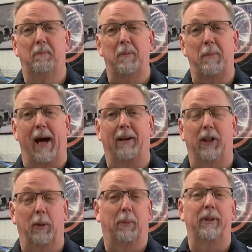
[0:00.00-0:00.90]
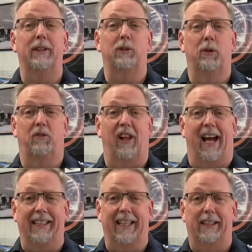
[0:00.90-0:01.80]
The battery completely went
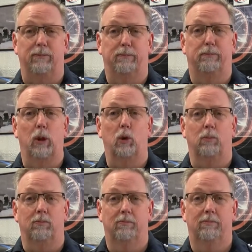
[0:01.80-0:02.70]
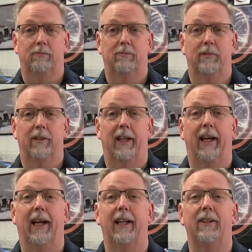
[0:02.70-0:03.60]
flat, dead, boom.
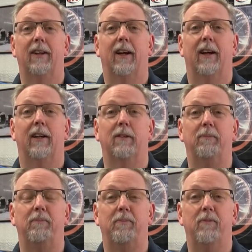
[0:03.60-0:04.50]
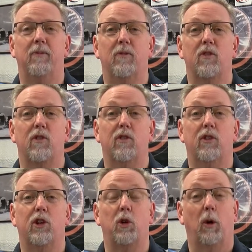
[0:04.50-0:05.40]
And
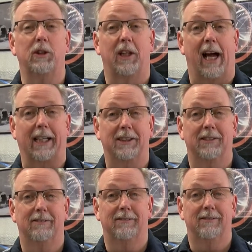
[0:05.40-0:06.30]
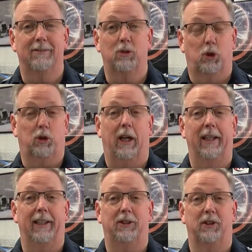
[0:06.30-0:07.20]
the door's locked, which was kind
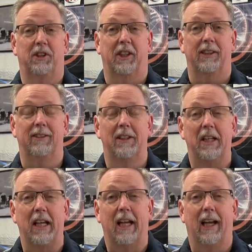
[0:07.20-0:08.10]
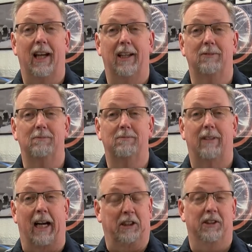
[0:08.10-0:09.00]
of interesting.
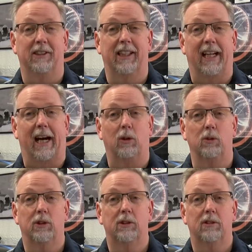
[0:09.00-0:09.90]
I couldn't get out.